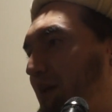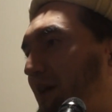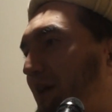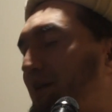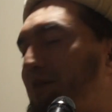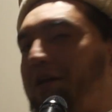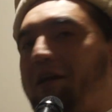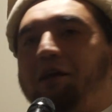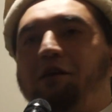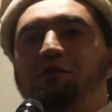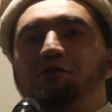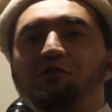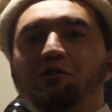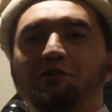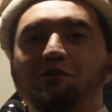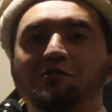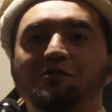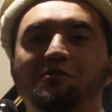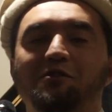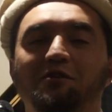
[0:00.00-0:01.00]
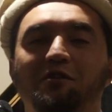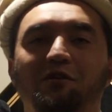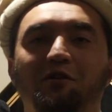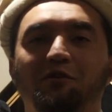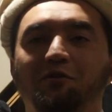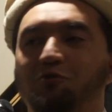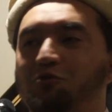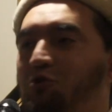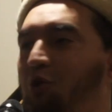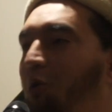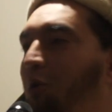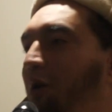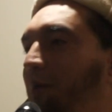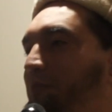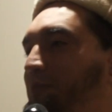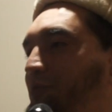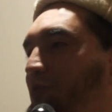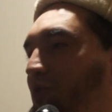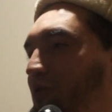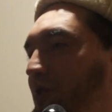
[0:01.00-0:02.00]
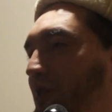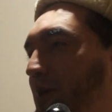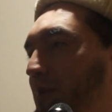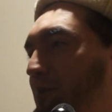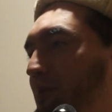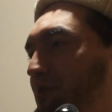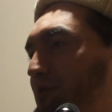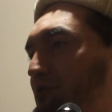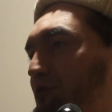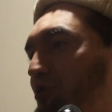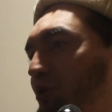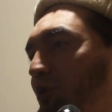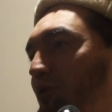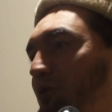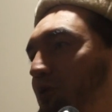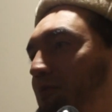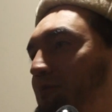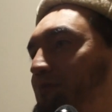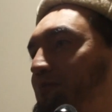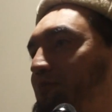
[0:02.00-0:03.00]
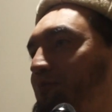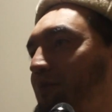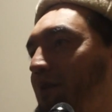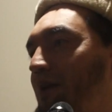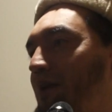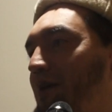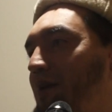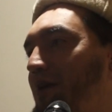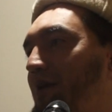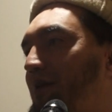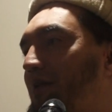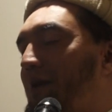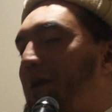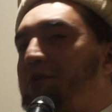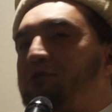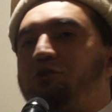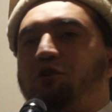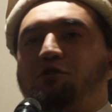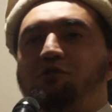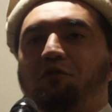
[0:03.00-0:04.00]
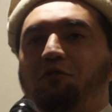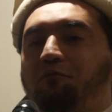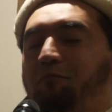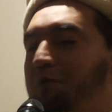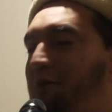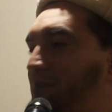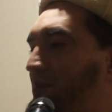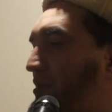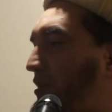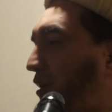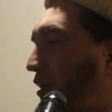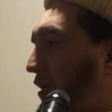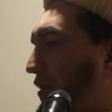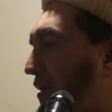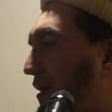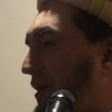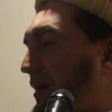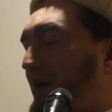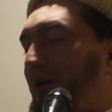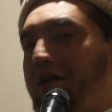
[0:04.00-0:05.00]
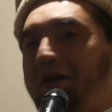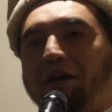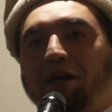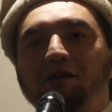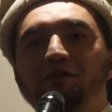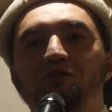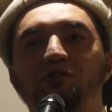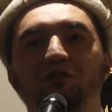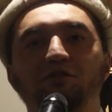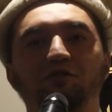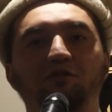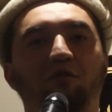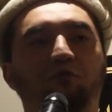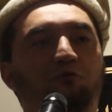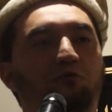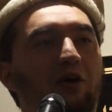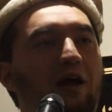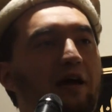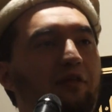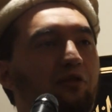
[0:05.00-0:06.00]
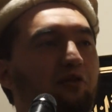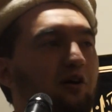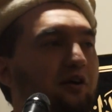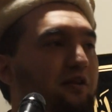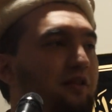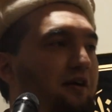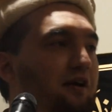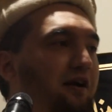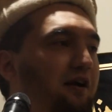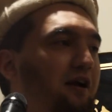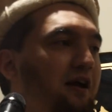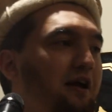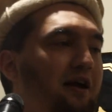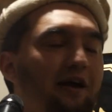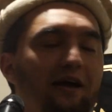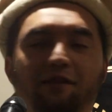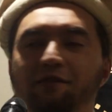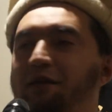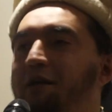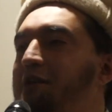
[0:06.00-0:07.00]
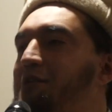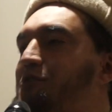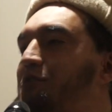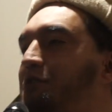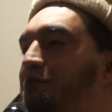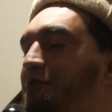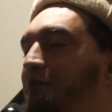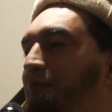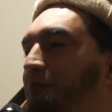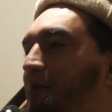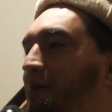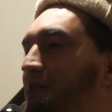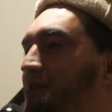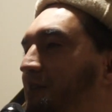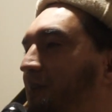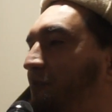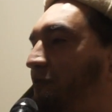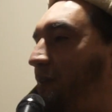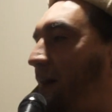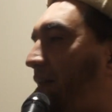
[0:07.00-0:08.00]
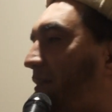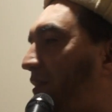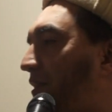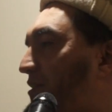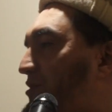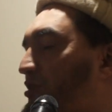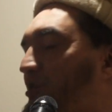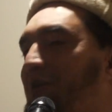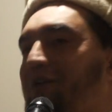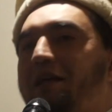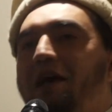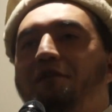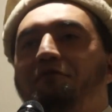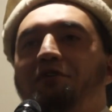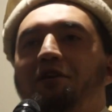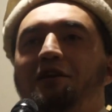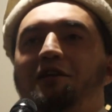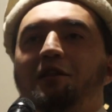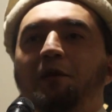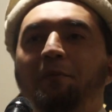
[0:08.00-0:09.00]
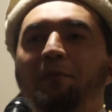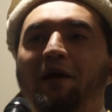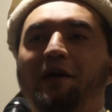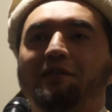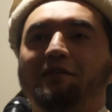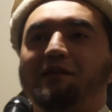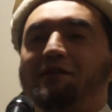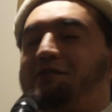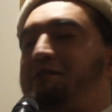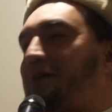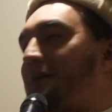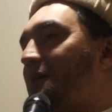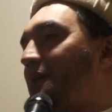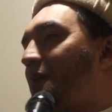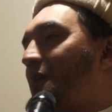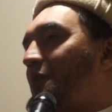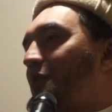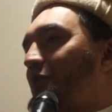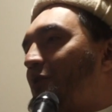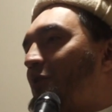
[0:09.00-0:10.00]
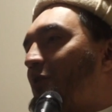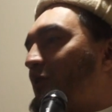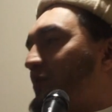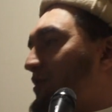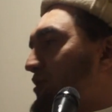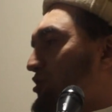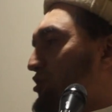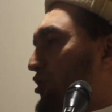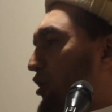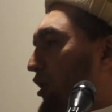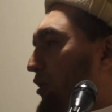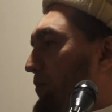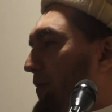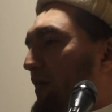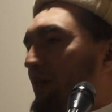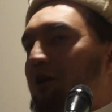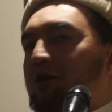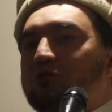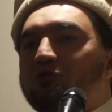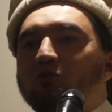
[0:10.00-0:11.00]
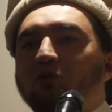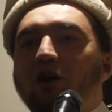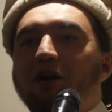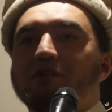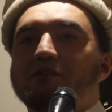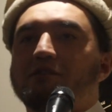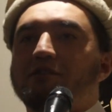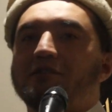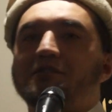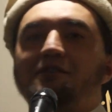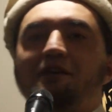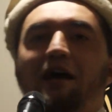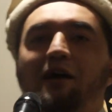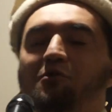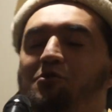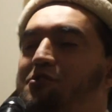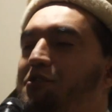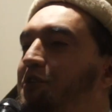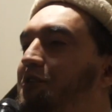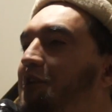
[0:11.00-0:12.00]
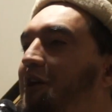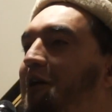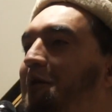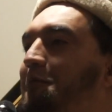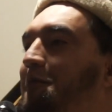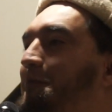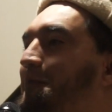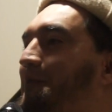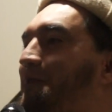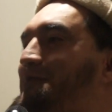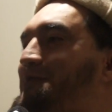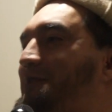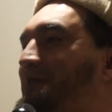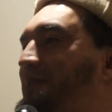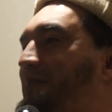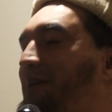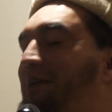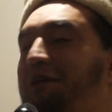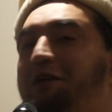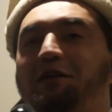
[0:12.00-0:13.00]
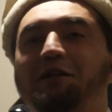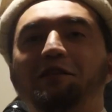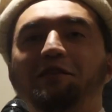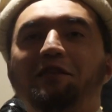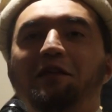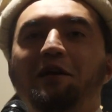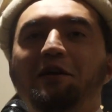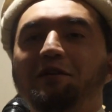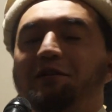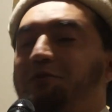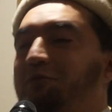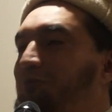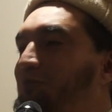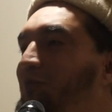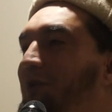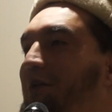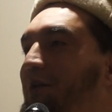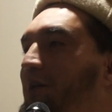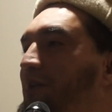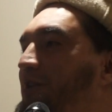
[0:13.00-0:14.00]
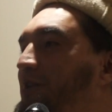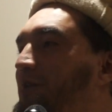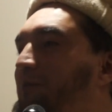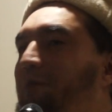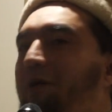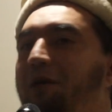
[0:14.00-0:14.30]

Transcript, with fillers: And the angels show up to claim his soul. angels of mercy are there. Angels of wrath are there. And the angels of mercy and wrath, they start having a debate. They say, you know, this soul belongs to us. This guy was a terrible person. He killed 100